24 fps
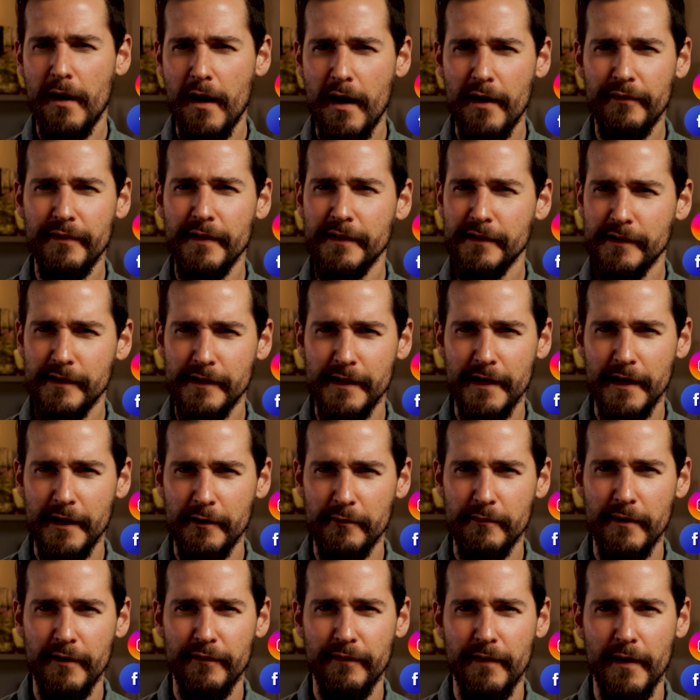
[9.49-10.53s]
often see it
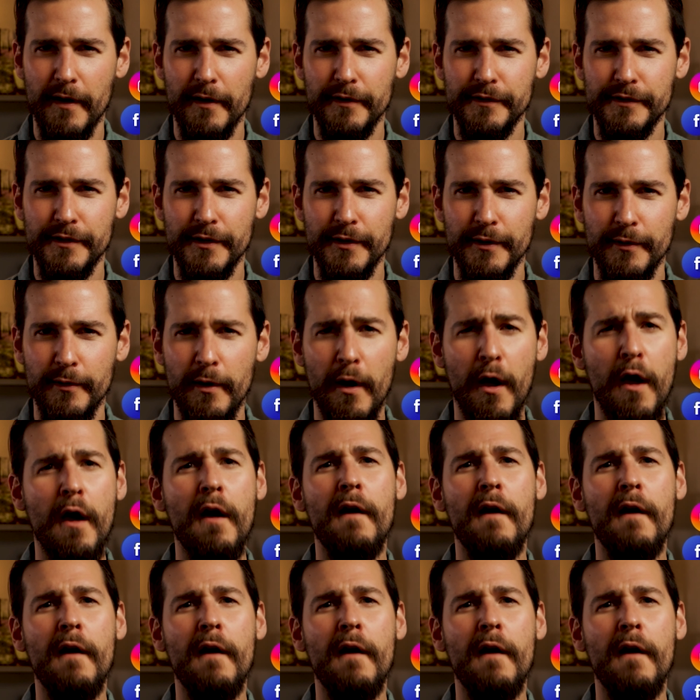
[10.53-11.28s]
referred to,